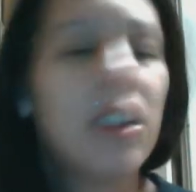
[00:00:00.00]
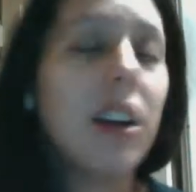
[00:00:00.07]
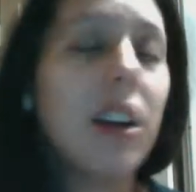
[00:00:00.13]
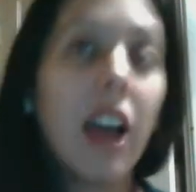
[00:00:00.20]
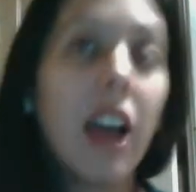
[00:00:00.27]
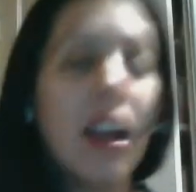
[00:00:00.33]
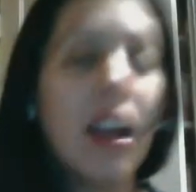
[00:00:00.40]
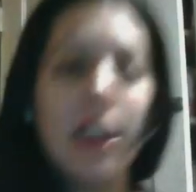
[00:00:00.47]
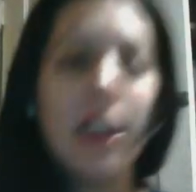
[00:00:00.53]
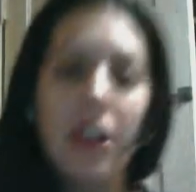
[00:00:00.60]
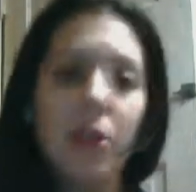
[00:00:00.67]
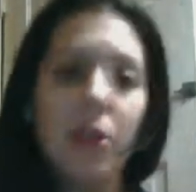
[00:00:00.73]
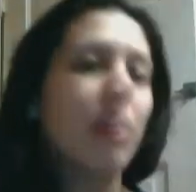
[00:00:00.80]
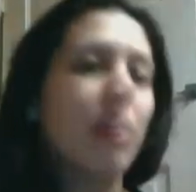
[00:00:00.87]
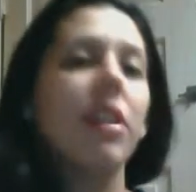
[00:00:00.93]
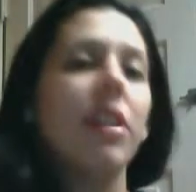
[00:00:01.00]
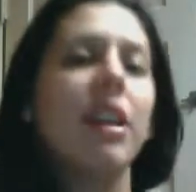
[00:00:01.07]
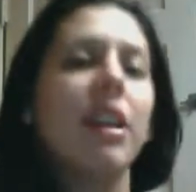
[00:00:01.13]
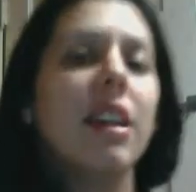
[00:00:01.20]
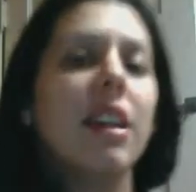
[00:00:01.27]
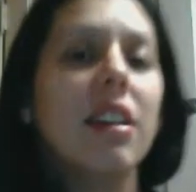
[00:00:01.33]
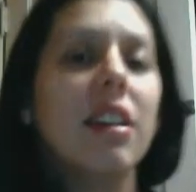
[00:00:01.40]
Okay, and that's one
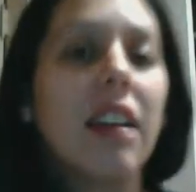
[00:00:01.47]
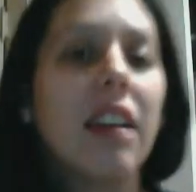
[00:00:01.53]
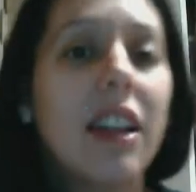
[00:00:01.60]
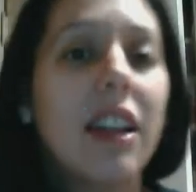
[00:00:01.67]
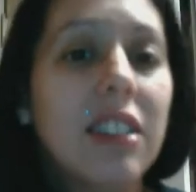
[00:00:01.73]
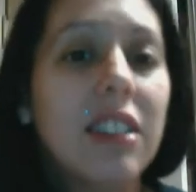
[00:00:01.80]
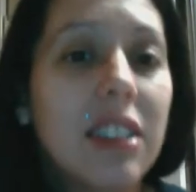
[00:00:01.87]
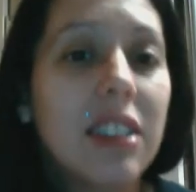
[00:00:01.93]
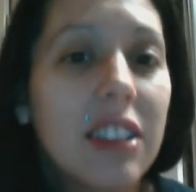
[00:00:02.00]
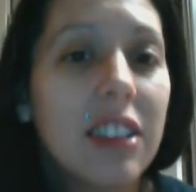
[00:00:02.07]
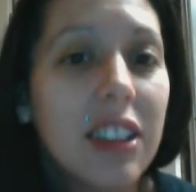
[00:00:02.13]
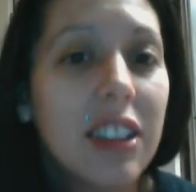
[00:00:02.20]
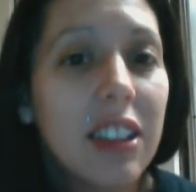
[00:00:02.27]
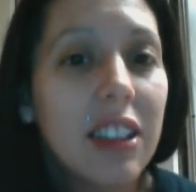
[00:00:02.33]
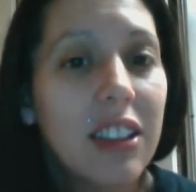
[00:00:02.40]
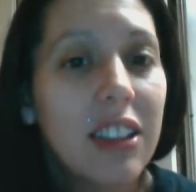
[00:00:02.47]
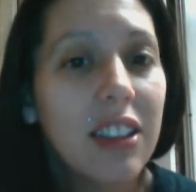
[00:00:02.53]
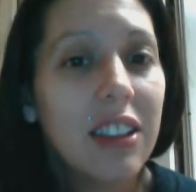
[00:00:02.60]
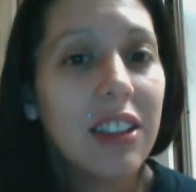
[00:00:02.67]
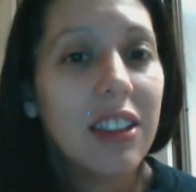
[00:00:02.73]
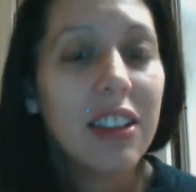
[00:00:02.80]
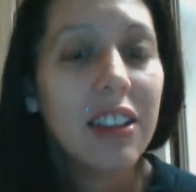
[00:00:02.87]
thing that
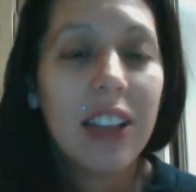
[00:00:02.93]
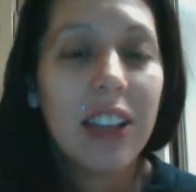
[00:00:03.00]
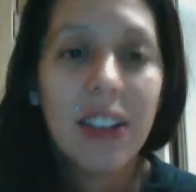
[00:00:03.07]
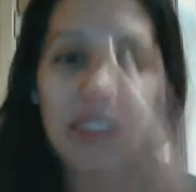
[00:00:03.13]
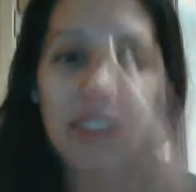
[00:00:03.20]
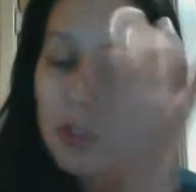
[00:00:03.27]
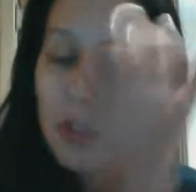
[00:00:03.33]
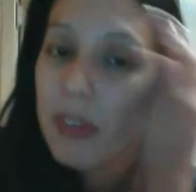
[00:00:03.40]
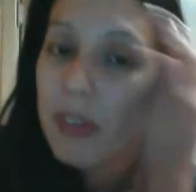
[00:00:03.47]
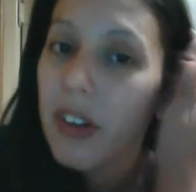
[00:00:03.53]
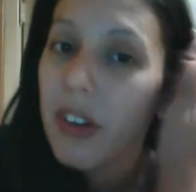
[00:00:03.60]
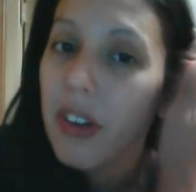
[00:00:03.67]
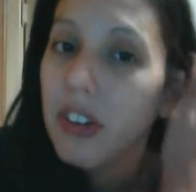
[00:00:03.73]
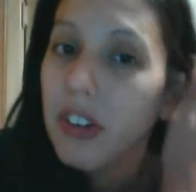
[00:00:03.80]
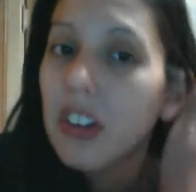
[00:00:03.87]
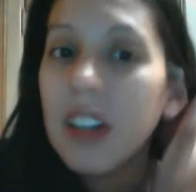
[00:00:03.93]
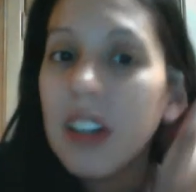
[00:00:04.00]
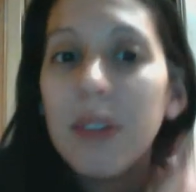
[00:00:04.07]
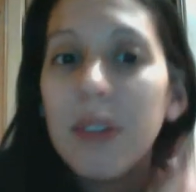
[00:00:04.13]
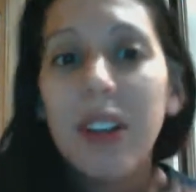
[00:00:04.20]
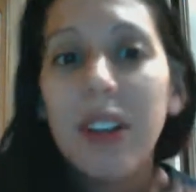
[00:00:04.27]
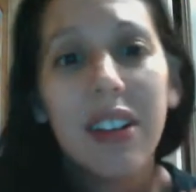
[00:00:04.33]
as a supervisor or
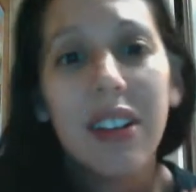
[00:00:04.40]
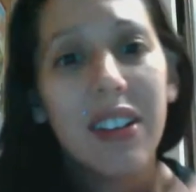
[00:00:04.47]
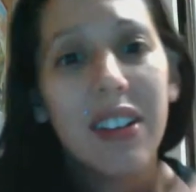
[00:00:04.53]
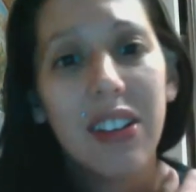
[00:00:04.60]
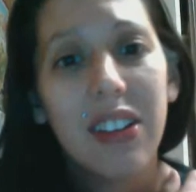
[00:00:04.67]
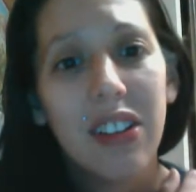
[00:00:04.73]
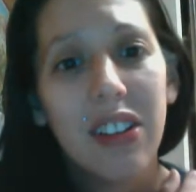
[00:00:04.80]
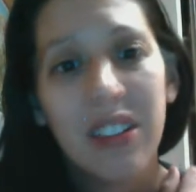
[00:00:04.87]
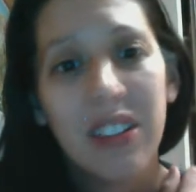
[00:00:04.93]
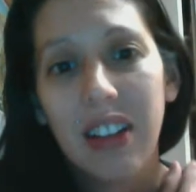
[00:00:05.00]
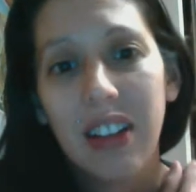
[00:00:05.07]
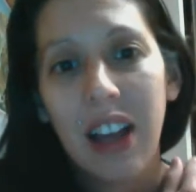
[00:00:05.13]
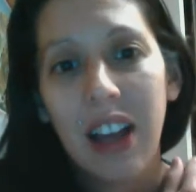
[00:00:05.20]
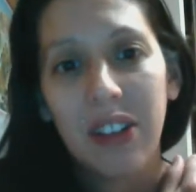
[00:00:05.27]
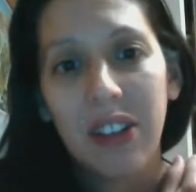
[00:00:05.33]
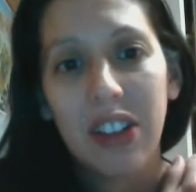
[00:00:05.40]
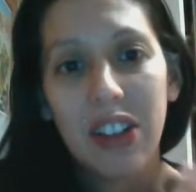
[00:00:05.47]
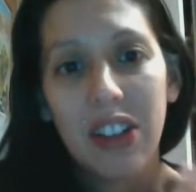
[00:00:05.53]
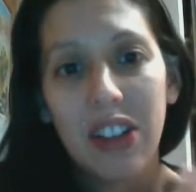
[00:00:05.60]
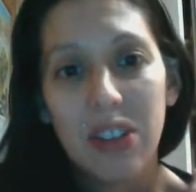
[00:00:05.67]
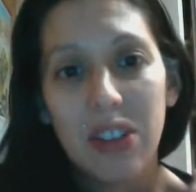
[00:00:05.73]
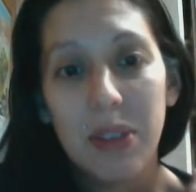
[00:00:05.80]
team leader, I don't think
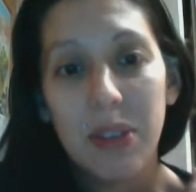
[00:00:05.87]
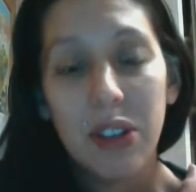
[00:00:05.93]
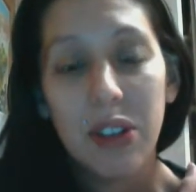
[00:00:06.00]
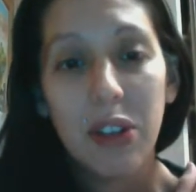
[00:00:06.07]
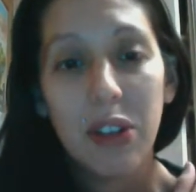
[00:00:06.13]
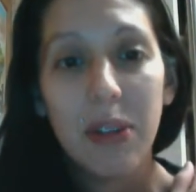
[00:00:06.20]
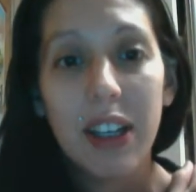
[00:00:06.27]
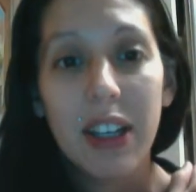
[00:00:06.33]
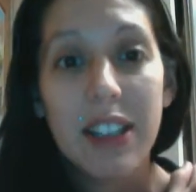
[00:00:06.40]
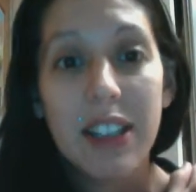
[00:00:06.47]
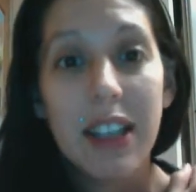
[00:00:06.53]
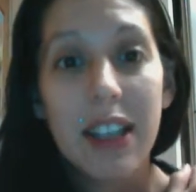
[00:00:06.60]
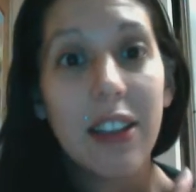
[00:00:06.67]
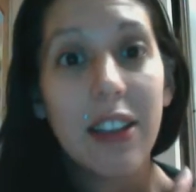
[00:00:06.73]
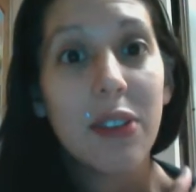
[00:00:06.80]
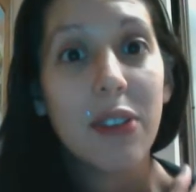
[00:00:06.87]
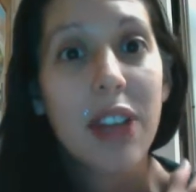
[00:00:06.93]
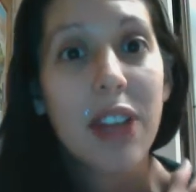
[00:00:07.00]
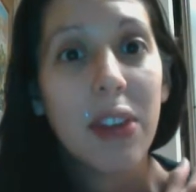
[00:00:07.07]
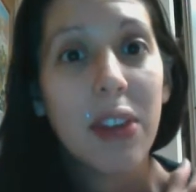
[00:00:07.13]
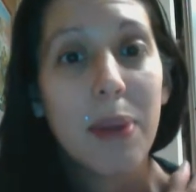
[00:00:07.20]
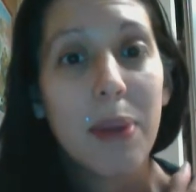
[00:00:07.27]
he should be doing because there was
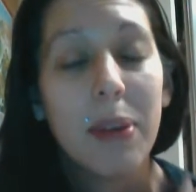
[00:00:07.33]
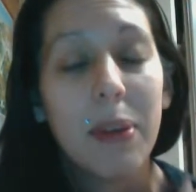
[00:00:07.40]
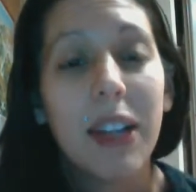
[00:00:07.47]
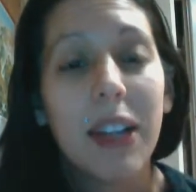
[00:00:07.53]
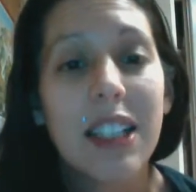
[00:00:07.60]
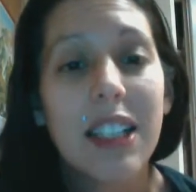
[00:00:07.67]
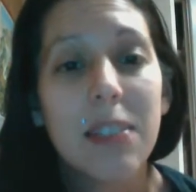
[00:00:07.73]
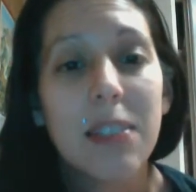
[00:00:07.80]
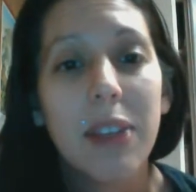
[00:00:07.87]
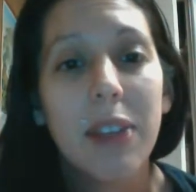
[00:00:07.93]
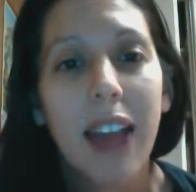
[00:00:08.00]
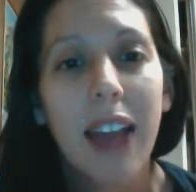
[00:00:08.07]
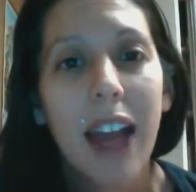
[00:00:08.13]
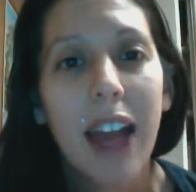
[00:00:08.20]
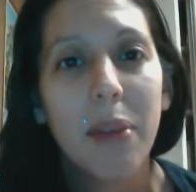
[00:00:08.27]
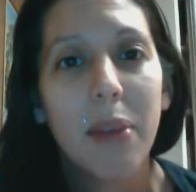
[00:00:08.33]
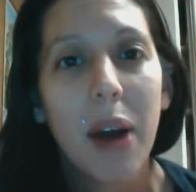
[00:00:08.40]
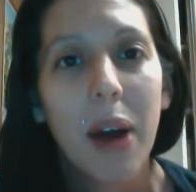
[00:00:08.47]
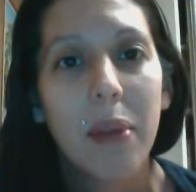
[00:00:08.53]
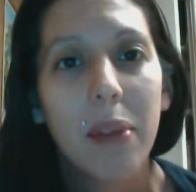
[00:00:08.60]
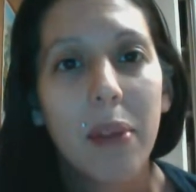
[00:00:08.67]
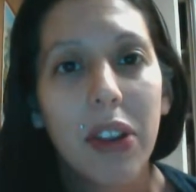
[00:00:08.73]
other people, not just me, that had a
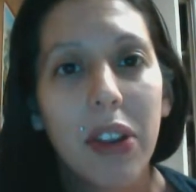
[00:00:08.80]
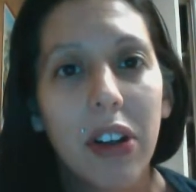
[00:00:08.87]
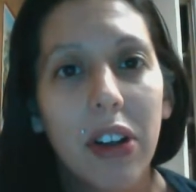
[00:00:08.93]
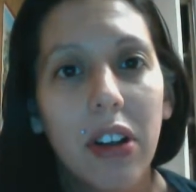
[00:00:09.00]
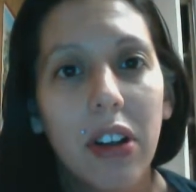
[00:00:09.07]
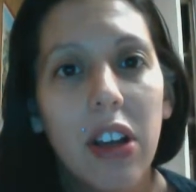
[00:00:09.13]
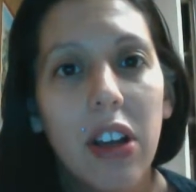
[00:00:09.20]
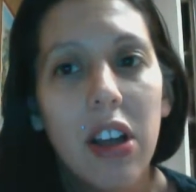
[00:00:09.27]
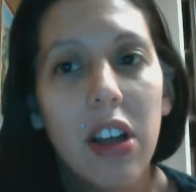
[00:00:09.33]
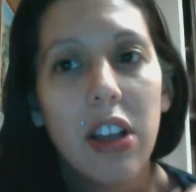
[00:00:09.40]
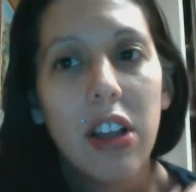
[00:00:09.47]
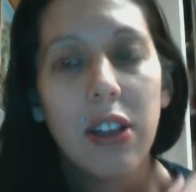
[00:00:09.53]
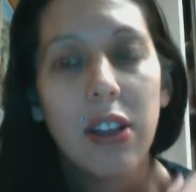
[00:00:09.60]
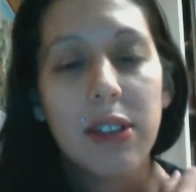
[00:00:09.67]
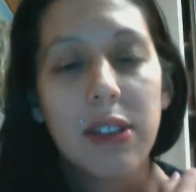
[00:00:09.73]
problem with her. It was